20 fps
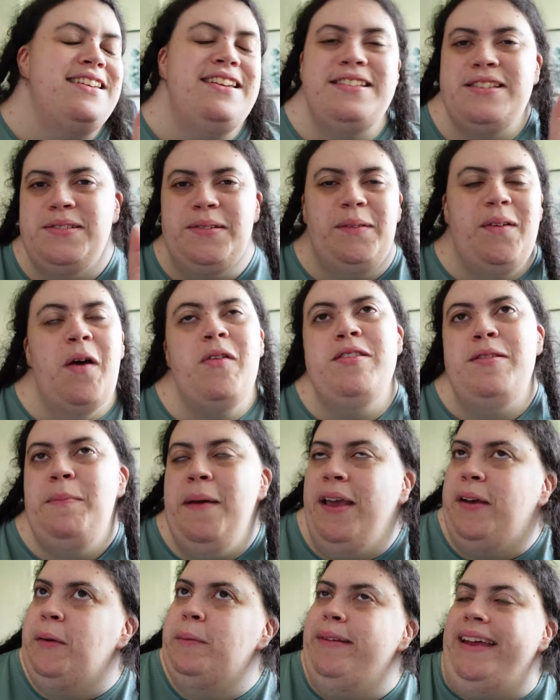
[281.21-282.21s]
It's a
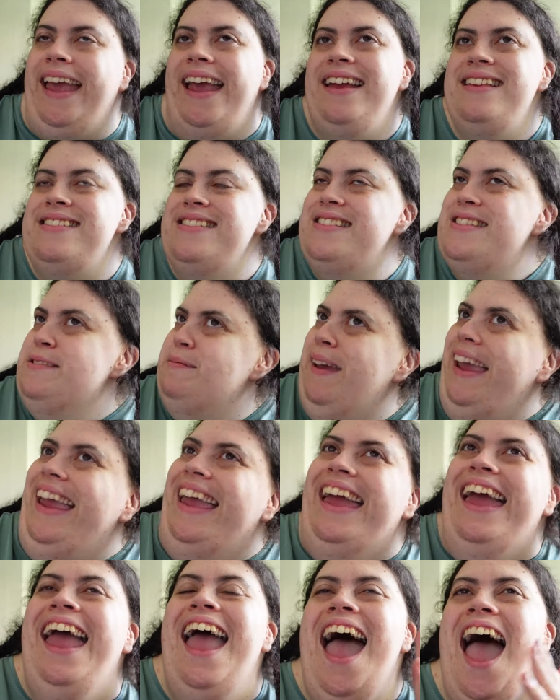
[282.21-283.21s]
bit complicated to me,